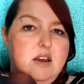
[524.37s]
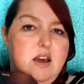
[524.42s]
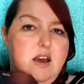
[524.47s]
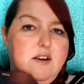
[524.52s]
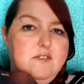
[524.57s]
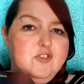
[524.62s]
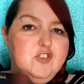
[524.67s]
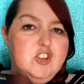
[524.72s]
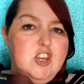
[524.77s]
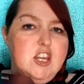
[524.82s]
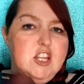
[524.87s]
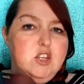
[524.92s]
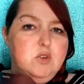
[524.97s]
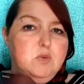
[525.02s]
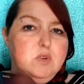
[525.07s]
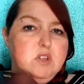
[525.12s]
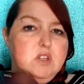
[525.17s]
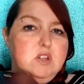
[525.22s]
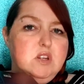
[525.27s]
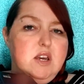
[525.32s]
I've
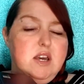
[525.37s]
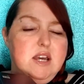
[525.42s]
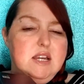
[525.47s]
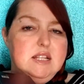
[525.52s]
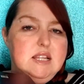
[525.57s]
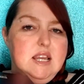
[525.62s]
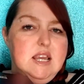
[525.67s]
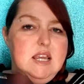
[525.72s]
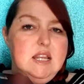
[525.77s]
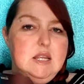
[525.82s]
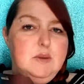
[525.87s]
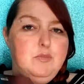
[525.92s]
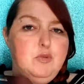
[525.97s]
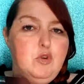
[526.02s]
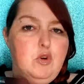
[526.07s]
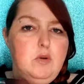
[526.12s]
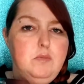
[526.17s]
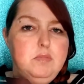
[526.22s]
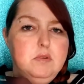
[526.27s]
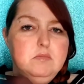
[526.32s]
genuinely not had any
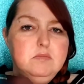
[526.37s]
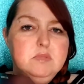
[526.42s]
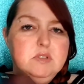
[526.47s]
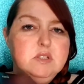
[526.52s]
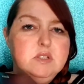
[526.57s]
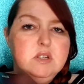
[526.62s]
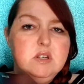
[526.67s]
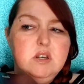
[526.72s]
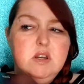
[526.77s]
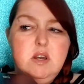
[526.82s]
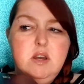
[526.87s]
problems.